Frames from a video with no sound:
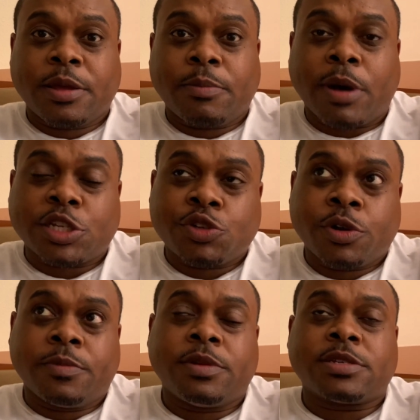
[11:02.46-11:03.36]
My
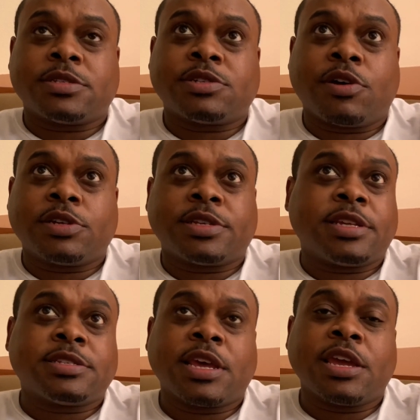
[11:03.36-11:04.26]
trip doesn't start till,
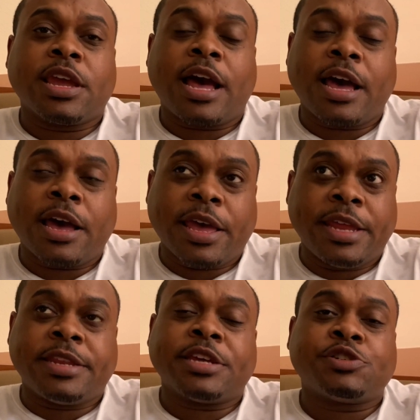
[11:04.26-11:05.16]
let's say I
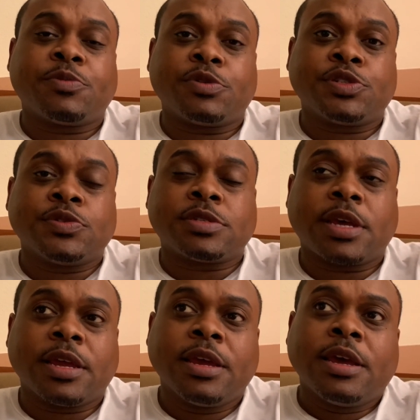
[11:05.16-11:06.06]
end that trip on
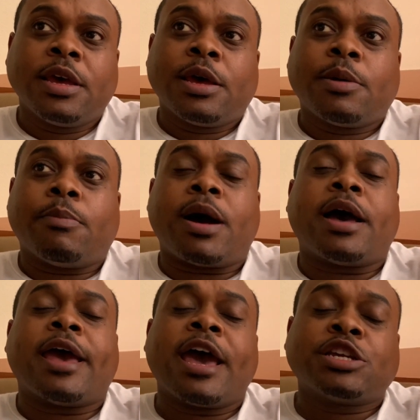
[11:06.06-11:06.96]
Tuesday.
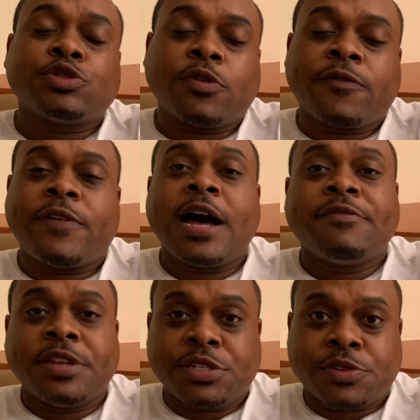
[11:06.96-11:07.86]
My actual
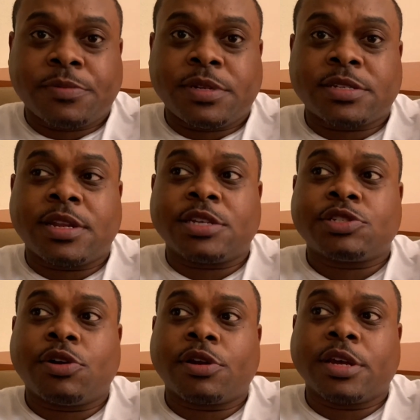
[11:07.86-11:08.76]
5-day trip does not
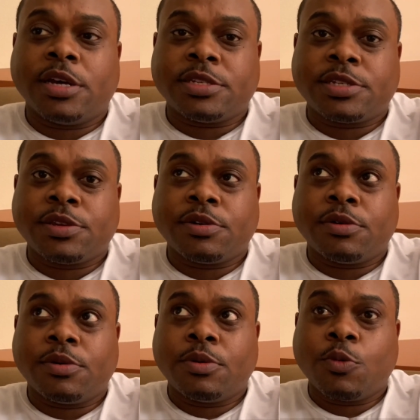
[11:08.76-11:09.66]
start
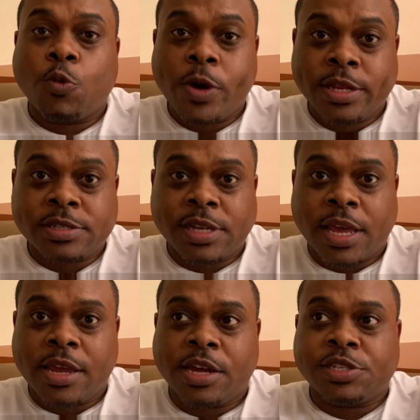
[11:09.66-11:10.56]
until
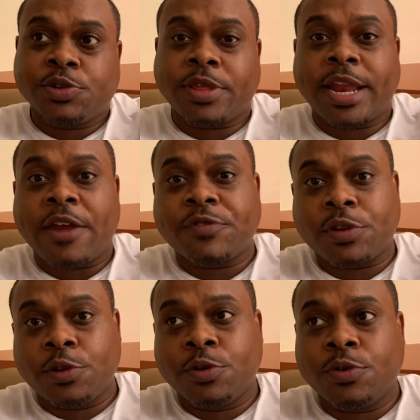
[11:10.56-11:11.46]
Wednesday, until that
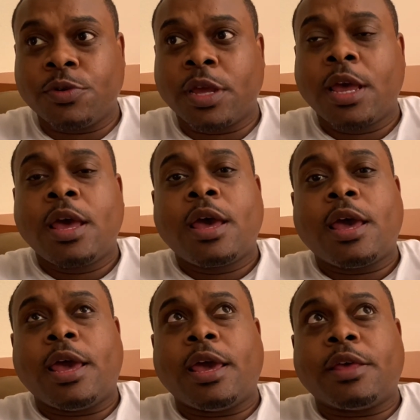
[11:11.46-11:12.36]
afternoon
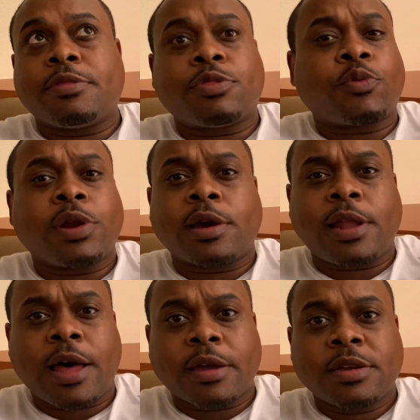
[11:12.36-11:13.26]
at 3
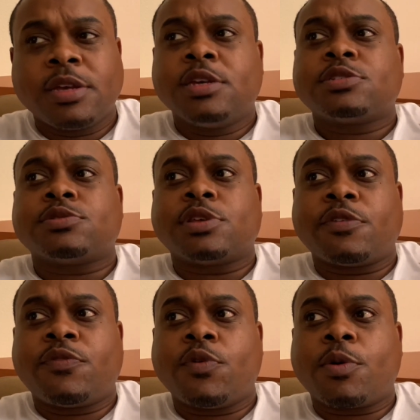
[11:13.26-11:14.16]
o'clock. So
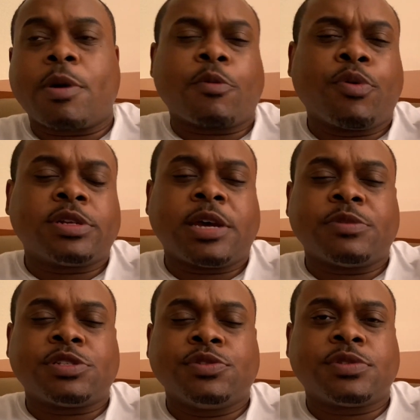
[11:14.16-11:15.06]
therefore my report time
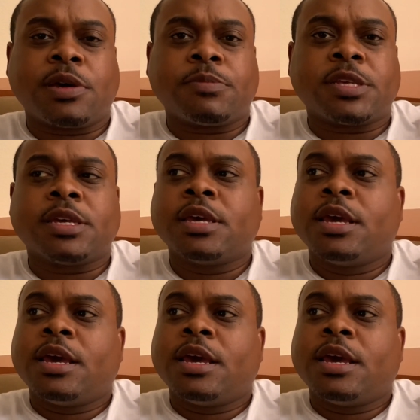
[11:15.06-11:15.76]
is 2-something.